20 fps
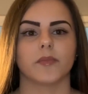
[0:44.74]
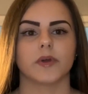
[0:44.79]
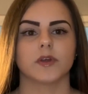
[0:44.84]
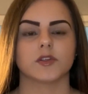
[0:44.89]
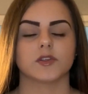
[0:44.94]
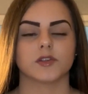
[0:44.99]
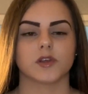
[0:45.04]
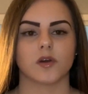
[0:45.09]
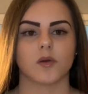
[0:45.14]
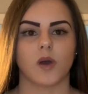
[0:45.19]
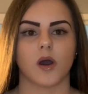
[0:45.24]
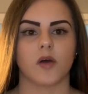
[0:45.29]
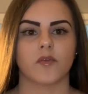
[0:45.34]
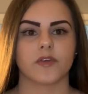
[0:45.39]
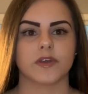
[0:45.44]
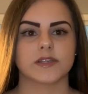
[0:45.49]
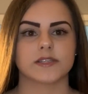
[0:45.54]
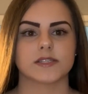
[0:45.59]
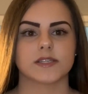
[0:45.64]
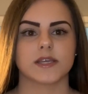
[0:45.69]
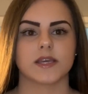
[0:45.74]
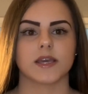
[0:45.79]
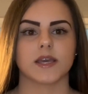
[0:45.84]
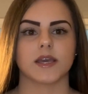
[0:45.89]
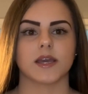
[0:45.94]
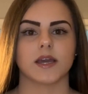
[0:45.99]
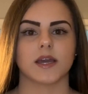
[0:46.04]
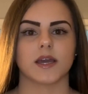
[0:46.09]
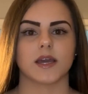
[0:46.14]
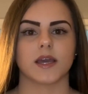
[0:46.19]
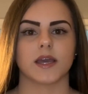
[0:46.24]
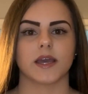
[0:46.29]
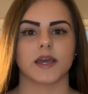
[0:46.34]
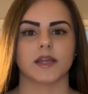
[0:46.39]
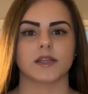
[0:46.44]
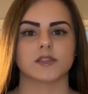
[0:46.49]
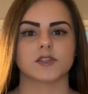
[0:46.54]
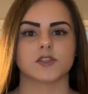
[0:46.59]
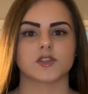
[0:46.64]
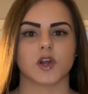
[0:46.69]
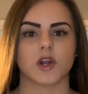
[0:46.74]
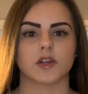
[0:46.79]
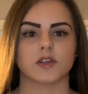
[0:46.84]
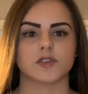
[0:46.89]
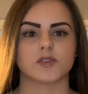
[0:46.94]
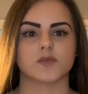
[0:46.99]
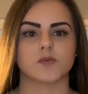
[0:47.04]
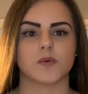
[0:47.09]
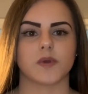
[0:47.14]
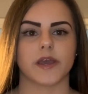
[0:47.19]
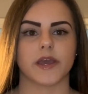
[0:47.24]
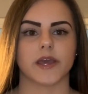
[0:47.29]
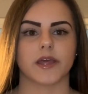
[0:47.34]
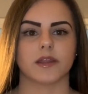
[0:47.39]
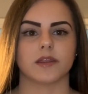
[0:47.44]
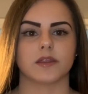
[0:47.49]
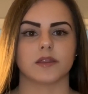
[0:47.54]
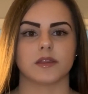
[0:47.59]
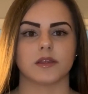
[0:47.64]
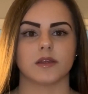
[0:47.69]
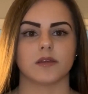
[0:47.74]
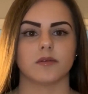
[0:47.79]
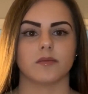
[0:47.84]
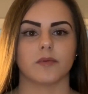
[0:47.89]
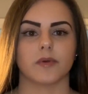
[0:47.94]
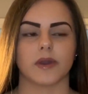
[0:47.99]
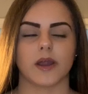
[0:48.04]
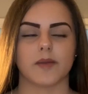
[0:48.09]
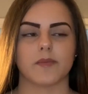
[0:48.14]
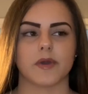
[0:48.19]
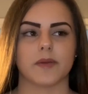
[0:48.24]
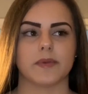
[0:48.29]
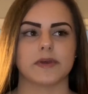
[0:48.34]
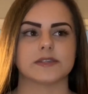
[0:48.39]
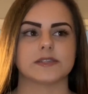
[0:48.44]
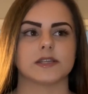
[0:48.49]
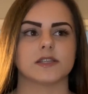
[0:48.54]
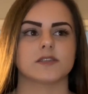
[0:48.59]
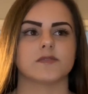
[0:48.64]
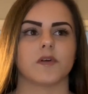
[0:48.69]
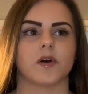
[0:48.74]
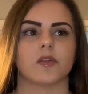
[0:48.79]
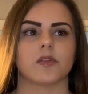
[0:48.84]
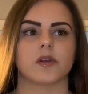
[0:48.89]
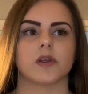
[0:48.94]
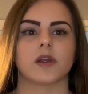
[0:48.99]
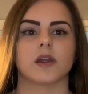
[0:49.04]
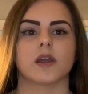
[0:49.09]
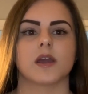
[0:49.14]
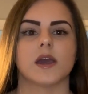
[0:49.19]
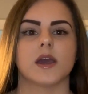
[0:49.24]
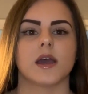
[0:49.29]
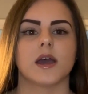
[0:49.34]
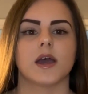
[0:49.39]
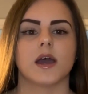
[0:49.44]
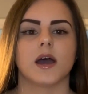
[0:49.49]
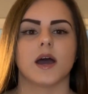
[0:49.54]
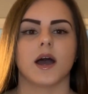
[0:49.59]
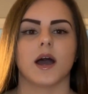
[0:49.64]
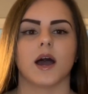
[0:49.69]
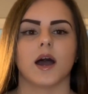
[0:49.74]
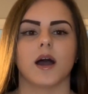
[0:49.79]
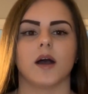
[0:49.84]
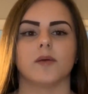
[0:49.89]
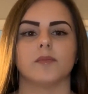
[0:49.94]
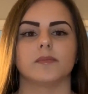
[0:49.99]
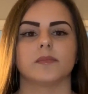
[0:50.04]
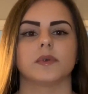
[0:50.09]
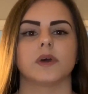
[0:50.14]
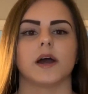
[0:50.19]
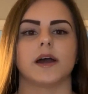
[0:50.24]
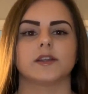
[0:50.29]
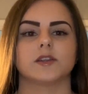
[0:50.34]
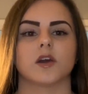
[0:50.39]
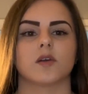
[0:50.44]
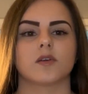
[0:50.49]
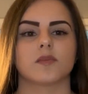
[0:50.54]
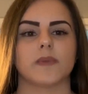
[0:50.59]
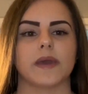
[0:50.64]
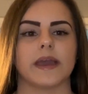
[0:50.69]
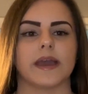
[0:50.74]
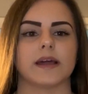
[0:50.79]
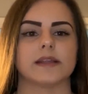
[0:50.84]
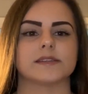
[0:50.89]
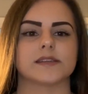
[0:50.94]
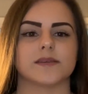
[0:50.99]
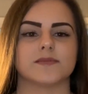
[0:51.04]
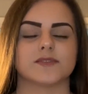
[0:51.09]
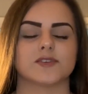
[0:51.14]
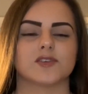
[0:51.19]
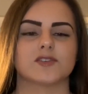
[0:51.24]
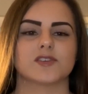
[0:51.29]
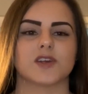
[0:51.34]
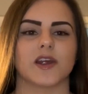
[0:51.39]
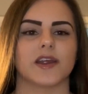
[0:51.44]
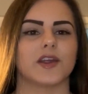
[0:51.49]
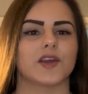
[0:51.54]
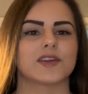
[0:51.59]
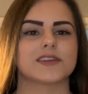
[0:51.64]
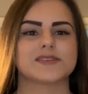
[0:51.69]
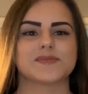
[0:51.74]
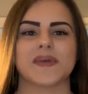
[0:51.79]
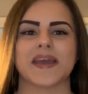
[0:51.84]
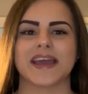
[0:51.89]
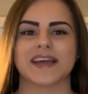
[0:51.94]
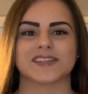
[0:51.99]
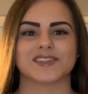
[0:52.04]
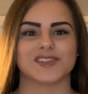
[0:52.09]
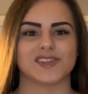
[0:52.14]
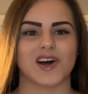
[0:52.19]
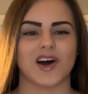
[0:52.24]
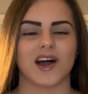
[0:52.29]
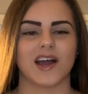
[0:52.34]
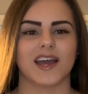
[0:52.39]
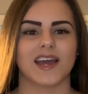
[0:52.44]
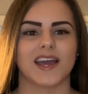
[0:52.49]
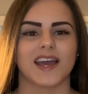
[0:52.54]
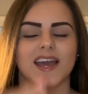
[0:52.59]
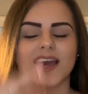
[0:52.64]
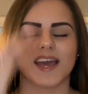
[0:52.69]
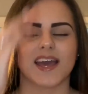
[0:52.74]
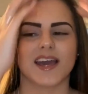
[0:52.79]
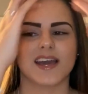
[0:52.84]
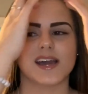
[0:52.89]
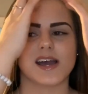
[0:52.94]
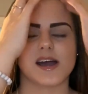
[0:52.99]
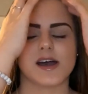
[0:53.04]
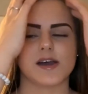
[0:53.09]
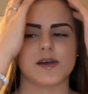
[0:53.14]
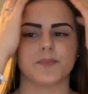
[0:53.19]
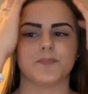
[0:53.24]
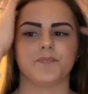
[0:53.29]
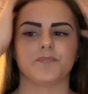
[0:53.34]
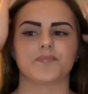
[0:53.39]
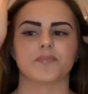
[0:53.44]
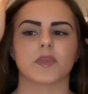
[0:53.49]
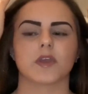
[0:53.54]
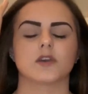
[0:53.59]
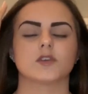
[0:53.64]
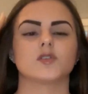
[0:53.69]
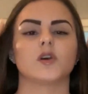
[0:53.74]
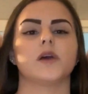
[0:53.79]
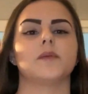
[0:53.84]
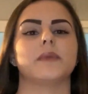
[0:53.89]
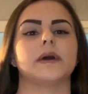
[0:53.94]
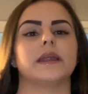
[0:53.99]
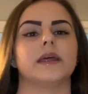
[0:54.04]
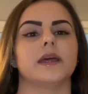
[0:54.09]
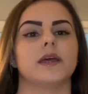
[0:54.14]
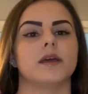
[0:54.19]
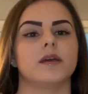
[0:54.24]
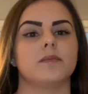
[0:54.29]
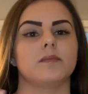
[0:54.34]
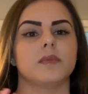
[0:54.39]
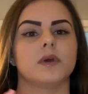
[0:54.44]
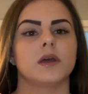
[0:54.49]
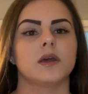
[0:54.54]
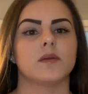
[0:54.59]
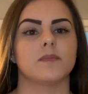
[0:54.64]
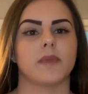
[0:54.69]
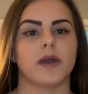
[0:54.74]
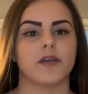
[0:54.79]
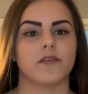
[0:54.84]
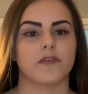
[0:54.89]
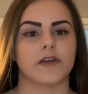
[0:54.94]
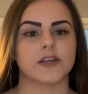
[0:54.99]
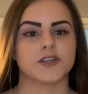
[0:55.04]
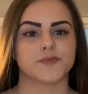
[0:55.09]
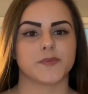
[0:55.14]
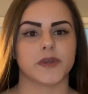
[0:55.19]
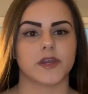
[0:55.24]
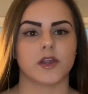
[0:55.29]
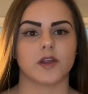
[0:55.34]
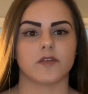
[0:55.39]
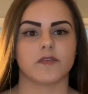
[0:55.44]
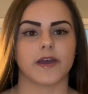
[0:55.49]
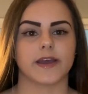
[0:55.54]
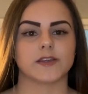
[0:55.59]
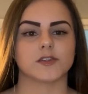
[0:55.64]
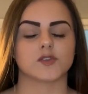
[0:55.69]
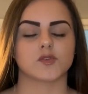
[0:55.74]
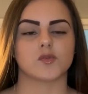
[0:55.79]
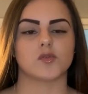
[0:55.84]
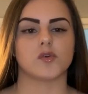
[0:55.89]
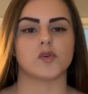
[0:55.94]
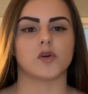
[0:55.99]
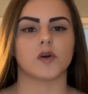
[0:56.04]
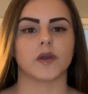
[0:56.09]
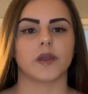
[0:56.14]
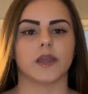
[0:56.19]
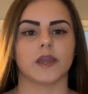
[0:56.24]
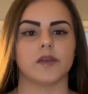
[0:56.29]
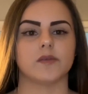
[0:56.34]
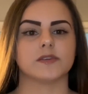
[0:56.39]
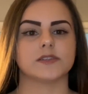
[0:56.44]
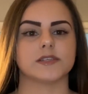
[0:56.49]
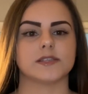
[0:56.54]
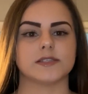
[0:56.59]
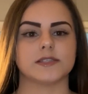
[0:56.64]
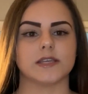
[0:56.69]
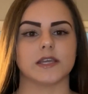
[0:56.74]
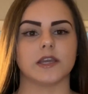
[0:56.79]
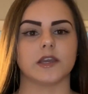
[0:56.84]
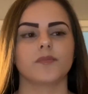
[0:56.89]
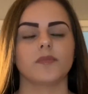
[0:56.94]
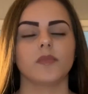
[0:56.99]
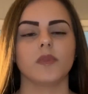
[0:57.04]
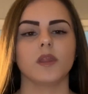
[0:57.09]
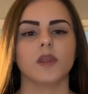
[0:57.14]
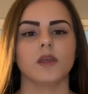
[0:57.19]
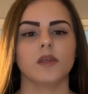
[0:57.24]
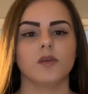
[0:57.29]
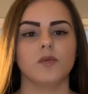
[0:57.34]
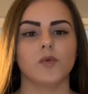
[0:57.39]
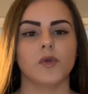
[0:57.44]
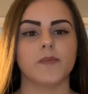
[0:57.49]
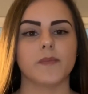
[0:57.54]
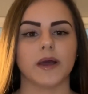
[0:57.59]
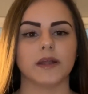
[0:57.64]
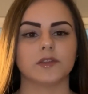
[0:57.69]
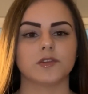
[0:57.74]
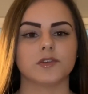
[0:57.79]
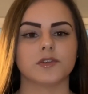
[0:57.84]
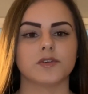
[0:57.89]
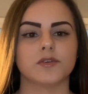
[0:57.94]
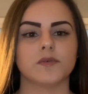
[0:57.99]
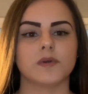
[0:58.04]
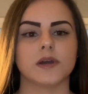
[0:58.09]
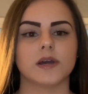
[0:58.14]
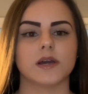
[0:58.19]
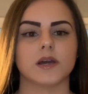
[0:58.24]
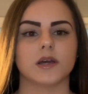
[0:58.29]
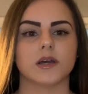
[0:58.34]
So obviously it starts with when I met my son's father. I talk with my hands. I'm so sorry. You're gonna see my hands a lot. So I met him my freshman year of high school. He was a senior. We met through